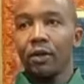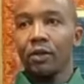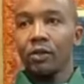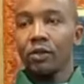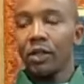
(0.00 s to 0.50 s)

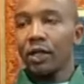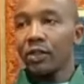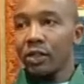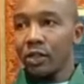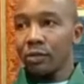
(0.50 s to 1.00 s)
Just like
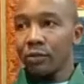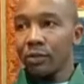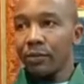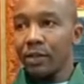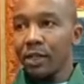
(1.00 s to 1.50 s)
Jesus was
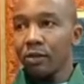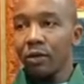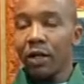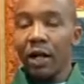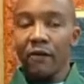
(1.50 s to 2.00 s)
present to the
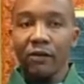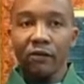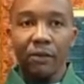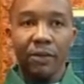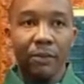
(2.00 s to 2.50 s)
lives of the
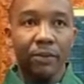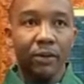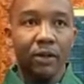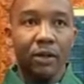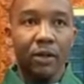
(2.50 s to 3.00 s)
people.